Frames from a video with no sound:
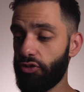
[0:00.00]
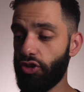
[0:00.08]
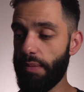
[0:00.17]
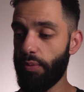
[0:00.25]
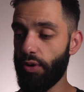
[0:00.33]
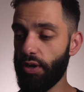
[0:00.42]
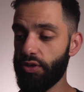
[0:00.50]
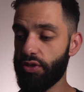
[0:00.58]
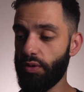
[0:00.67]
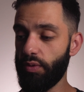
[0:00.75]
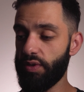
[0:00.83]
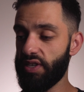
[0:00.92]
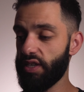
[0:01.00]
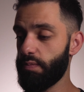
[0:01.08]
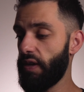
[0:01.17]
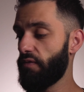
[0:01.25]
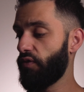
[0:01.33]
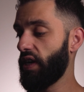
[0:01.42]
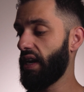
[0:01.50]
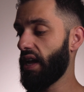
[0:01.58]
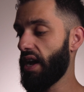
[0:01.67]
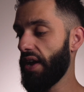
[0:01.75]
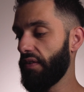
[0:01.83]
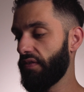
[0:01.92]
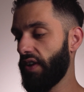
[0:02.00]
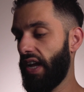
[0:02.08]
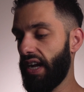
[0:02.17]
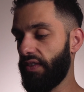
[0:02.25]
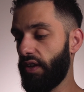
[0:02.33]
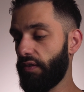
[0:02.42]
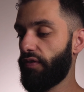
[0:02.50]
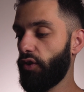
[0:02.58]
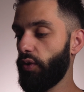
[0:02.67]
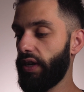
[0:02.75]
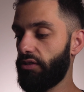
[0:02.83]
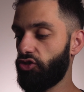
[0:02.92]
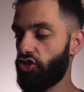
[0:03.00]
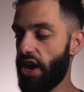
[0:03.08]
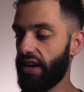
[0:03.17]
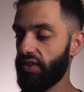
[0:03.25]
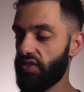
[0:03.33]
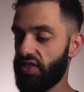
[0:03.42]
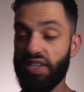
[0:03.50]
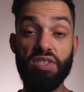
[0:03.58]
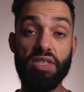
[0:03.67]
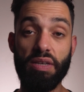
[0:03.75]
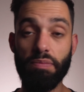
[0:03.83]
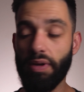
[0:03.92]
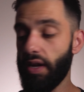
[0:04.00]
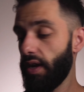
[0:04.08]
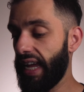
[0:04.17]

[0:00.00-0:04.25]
the tripod. So it says Befree Live and then fluid drag system.